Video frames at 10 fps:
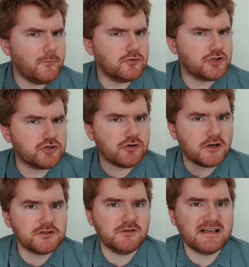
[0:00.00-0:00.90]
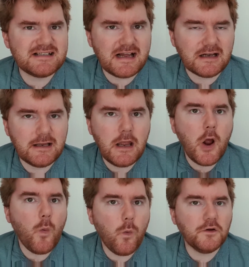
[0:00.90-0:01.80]
more structure exactly
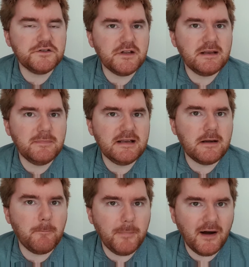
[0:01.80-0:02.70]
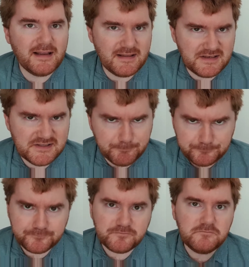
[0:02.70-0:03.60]
what do they mean by this.
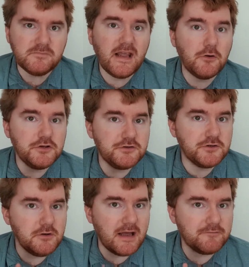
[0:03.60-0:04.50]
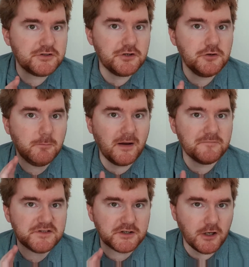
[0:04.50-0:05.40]
Now, you do have two
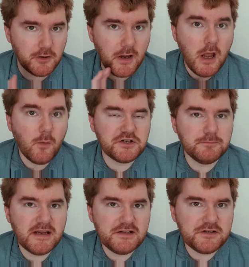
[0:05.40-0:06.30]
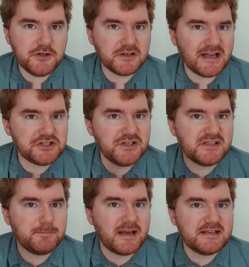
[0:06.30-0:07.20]
months to go, which means you can actually
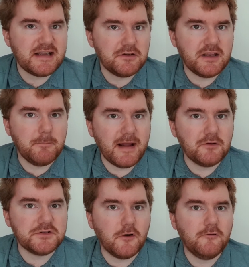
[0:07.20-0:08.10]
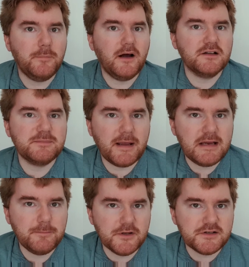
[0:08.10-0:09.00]
space out the amount of past
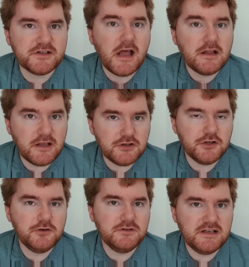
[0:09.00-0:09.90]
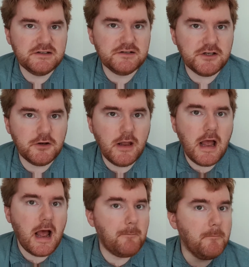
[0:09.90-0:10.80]
papers that you need to do.
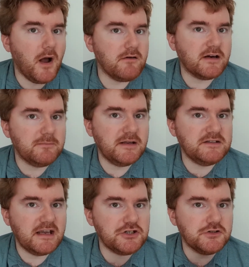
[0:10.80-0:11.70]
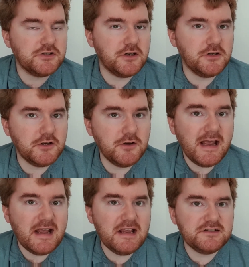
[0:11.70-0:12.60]
And my recommendation to you
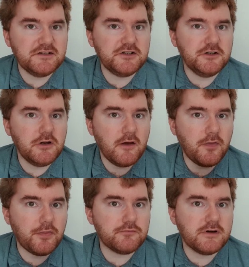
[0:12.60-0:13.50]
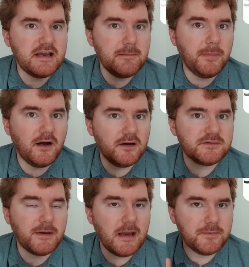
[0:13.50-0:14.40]
is to do three
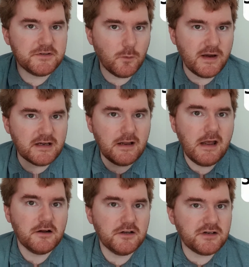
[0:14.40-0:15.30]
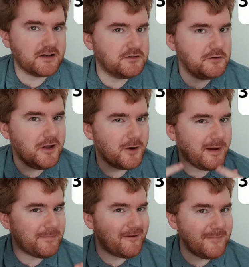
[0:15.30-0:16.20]
past papers a week because I can do a
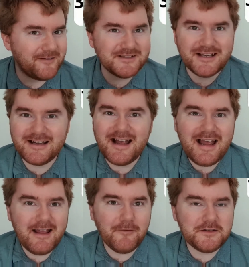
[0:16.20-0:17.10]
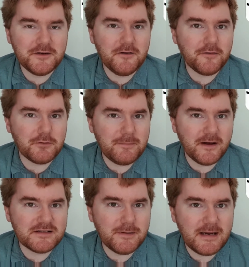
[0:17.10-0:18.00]
quick bit of maths here. If I do three
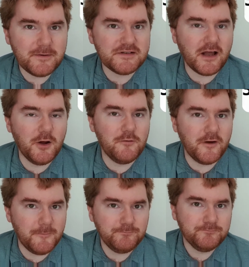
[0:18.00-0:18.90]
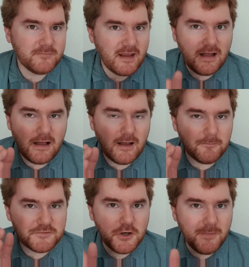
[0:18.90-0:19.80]
past papers over
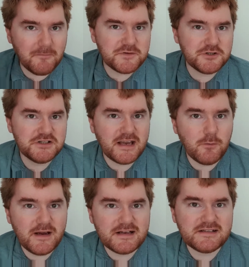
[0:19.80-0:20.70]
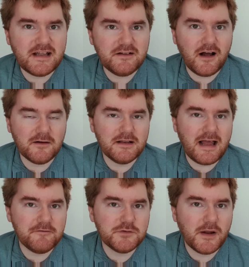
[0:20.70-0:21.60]
um, two months, which is eight weeks, then I'm going to
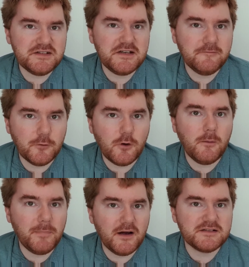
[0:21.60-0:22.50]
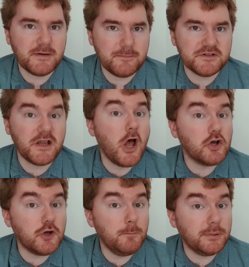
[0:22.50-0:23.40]
have 24 past papers
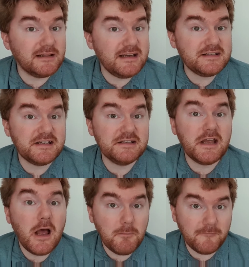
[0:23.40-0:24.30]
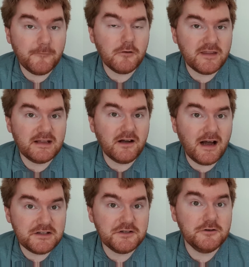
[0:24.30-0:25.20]
completed before then
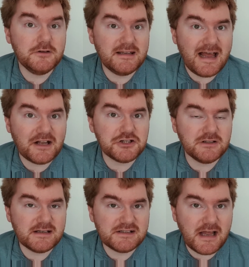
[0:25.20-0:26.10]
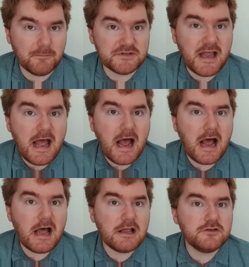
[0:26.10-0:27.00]
I do the actual exams.
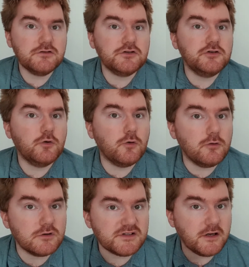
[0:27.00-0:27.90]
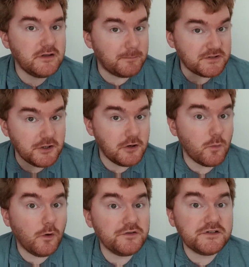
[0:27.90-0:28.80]
And you'll also, number two, want